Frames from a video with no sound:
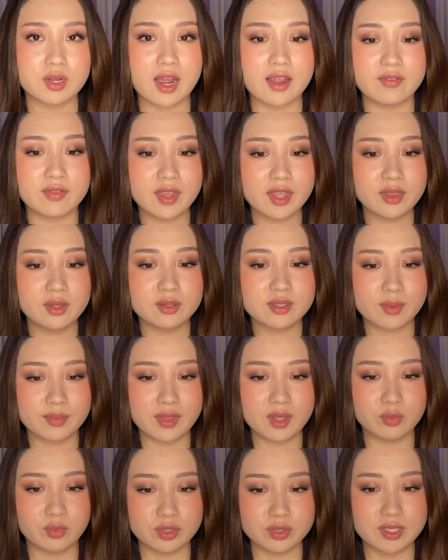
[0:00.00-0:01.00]
I feel like there's
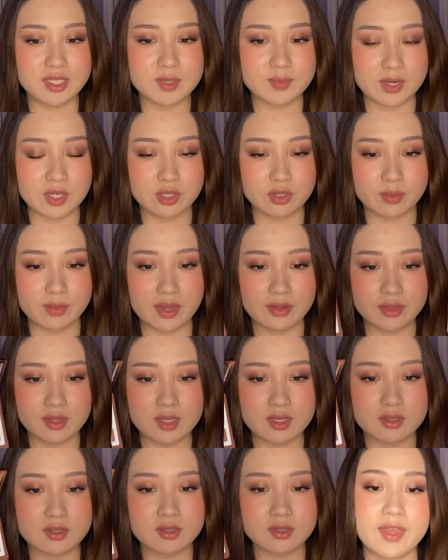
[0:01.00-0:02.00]
something really special about
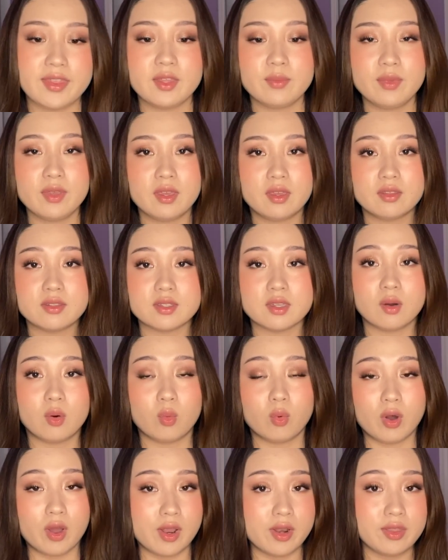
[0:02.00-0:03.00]
these. I think because
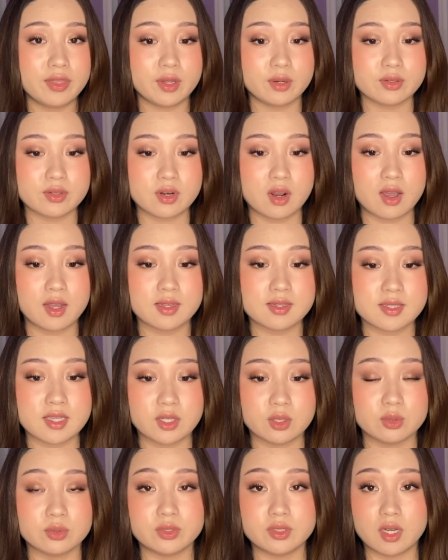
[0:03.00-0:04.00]
one, there's not a
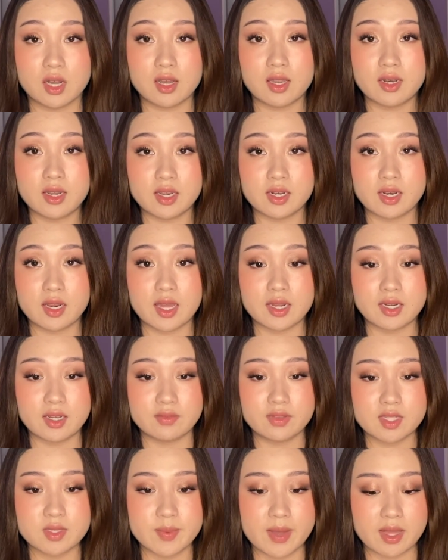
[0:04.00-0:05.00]
single dud in any
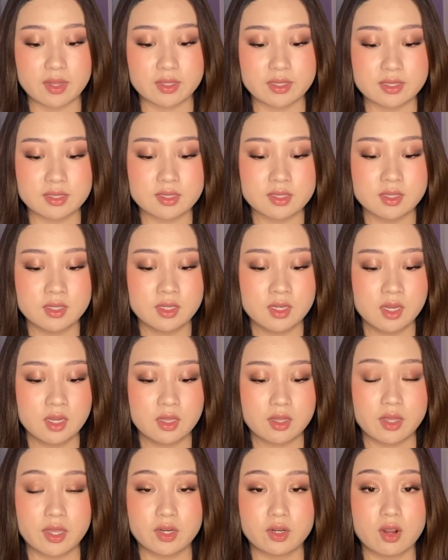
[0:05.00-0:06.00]
of these palettes,
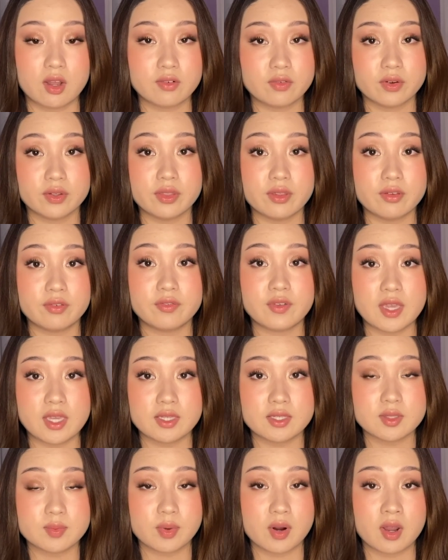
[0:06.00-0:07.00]
like not for the
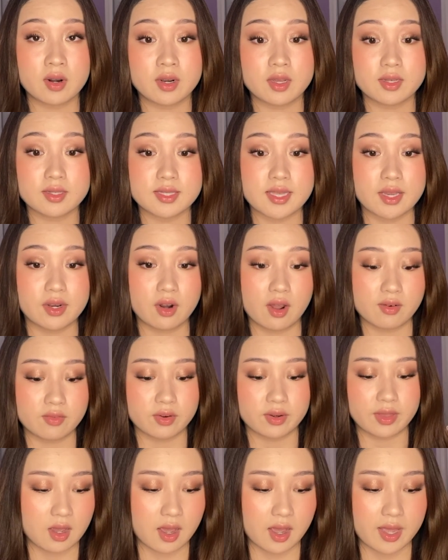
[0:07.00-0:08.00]
face products and not
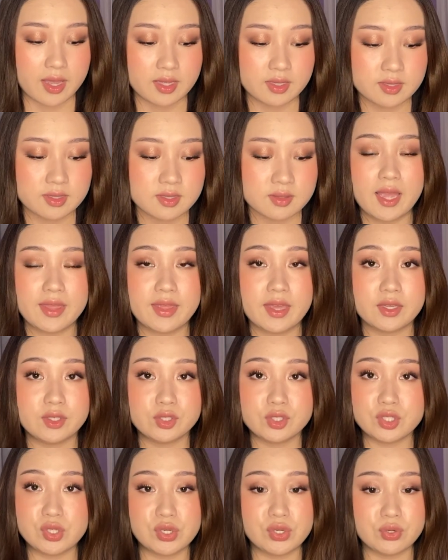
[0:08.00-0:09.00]
for the eyes. And
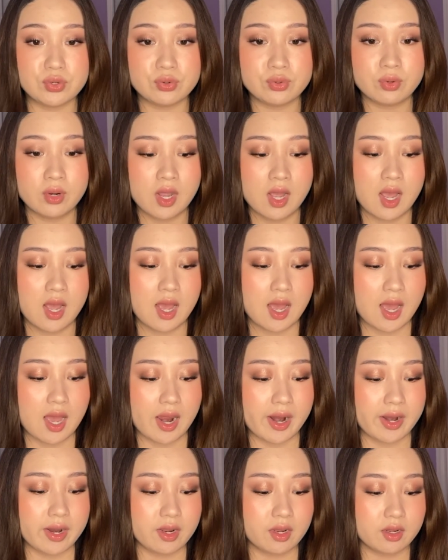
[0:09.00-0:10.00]
then two,
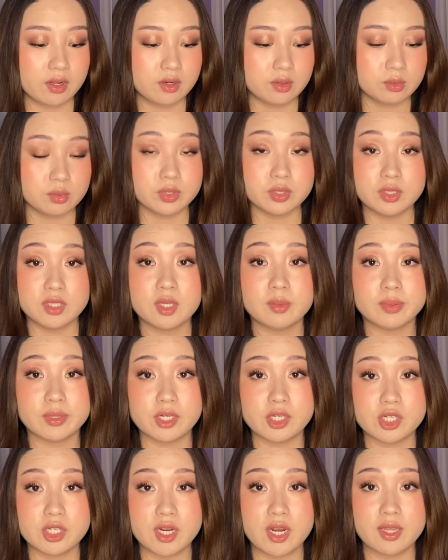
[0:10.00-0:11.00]
I really
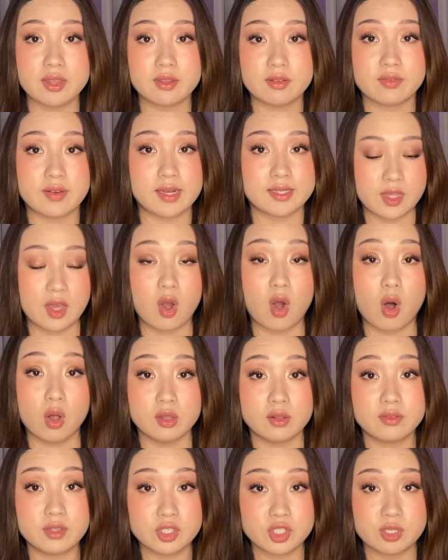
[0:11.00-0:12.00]
appreciate the fact that
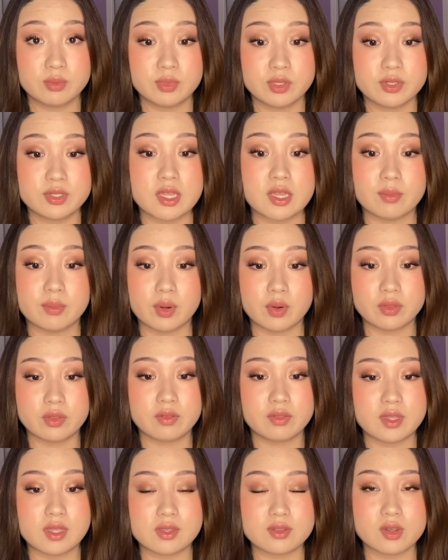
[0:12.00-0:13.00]
all of the shimmers in both
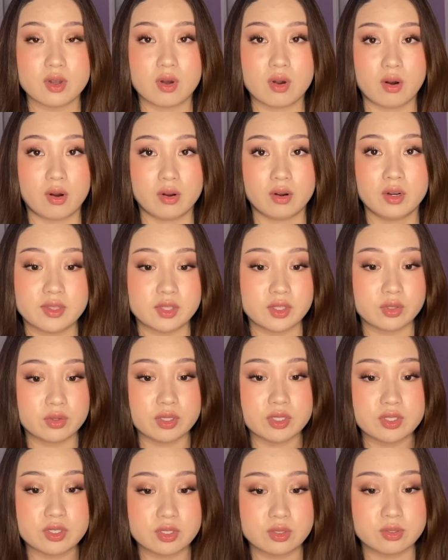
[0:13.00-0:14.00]
of these are the
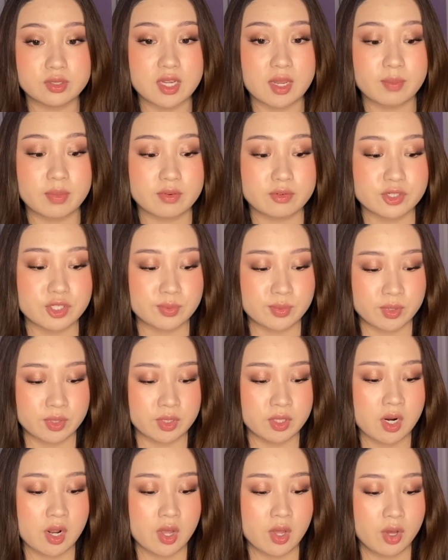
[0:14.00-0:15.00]
crystal type of
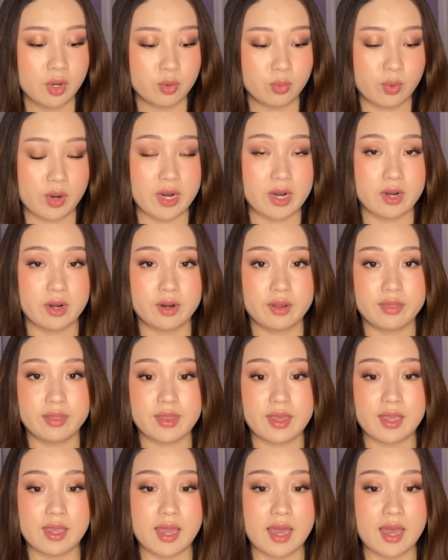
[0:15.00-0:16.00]
shimmer, where
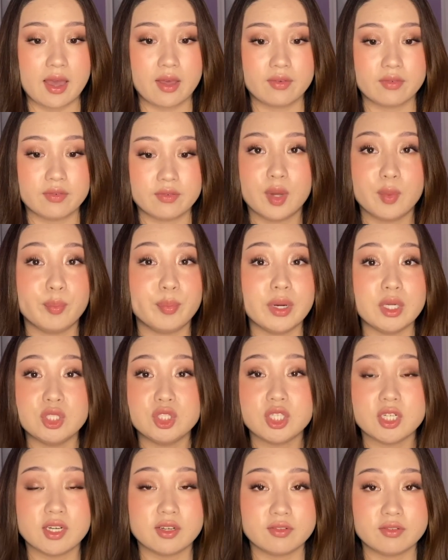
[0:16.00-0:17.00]
they have a
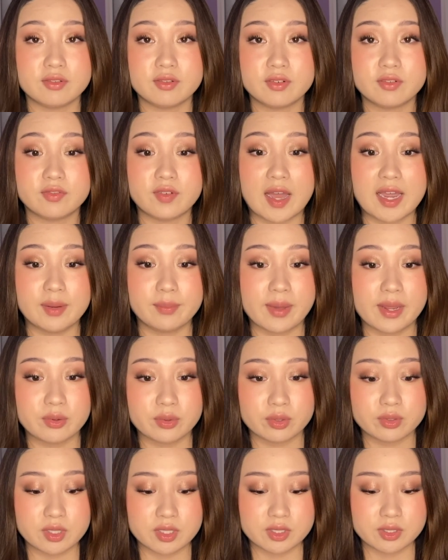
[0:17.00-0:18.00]
bunch of fine
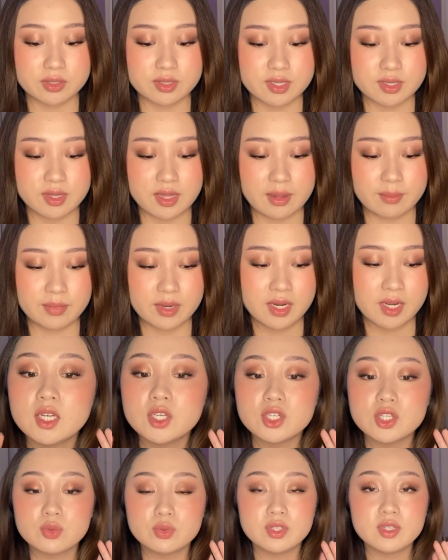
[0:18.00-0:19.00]
micro glitters in them. It
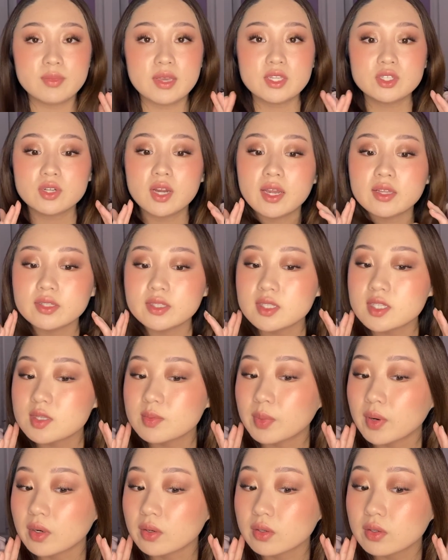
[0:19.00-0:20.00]
just really makes your eyelids
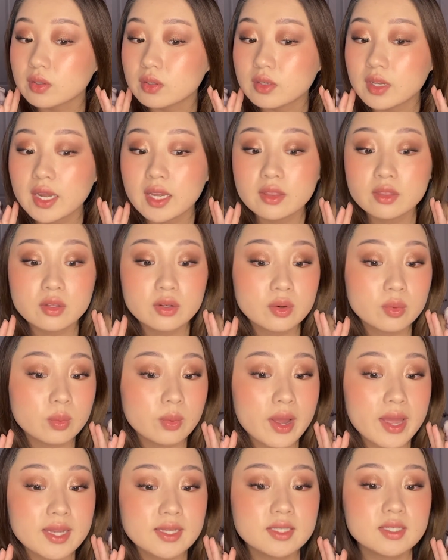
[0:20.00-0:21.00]
sparkle and look
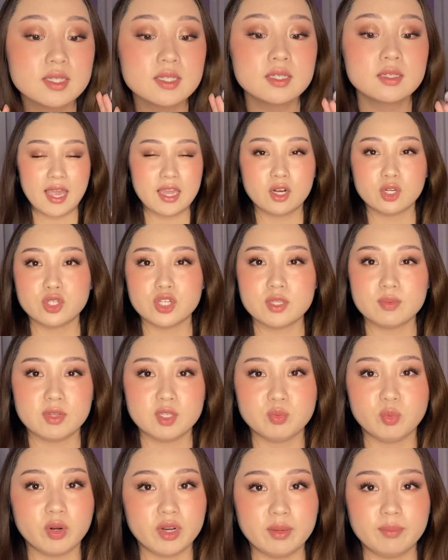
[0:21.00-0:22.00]
wet and are just
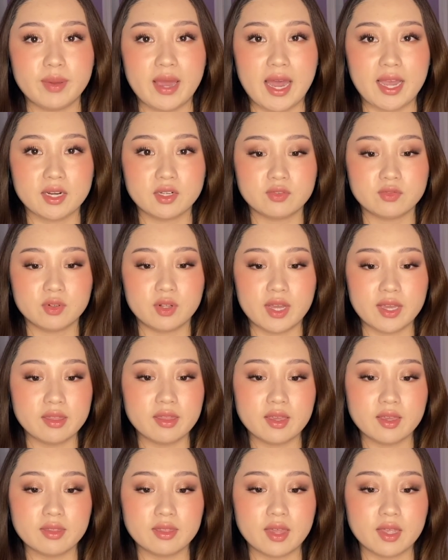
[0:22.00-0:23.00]
much more impactful, I
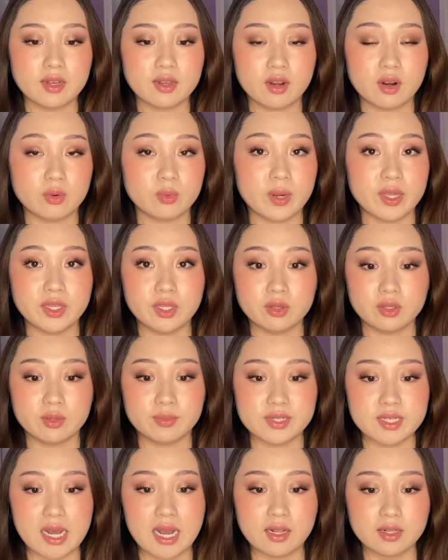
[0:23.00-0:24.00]
think, than a regular
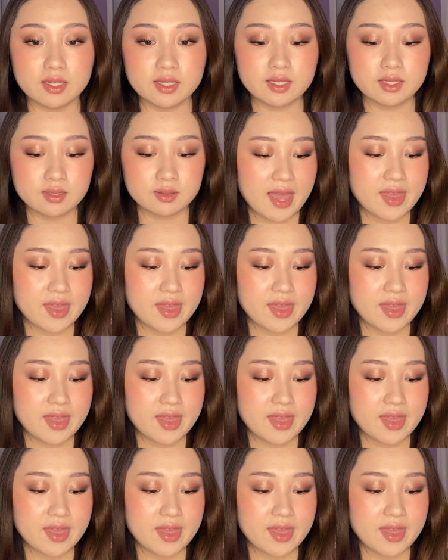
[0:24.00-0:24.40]
metallic.